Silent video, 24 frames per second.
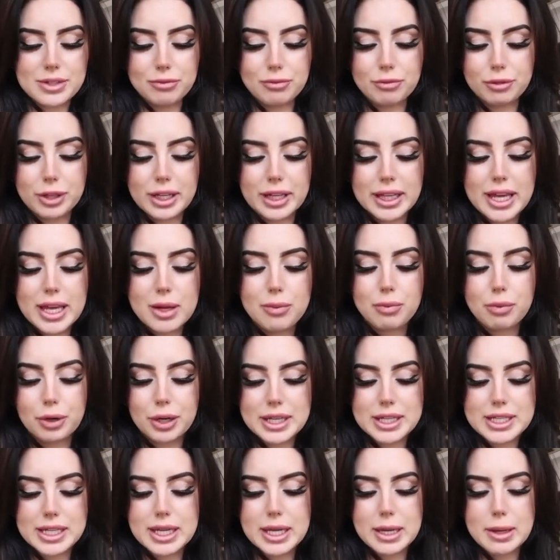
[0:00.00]
really
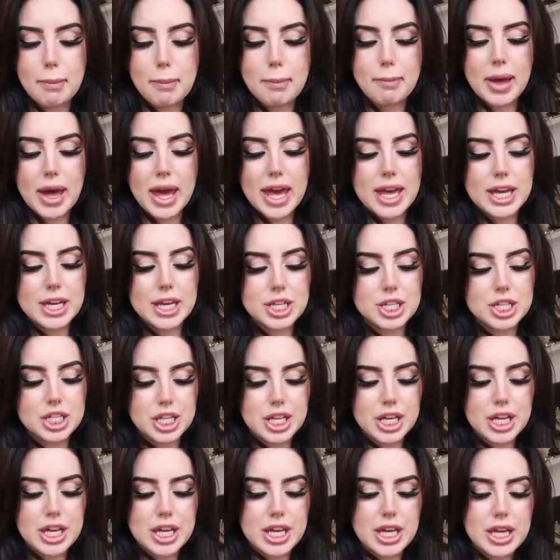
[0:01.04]
pretty
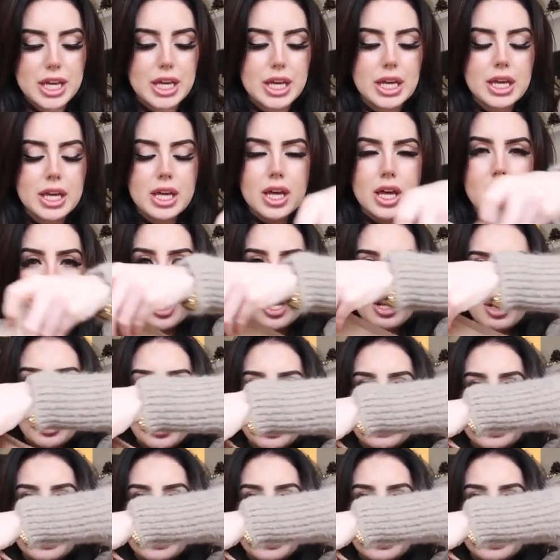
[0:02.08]
beigey, kind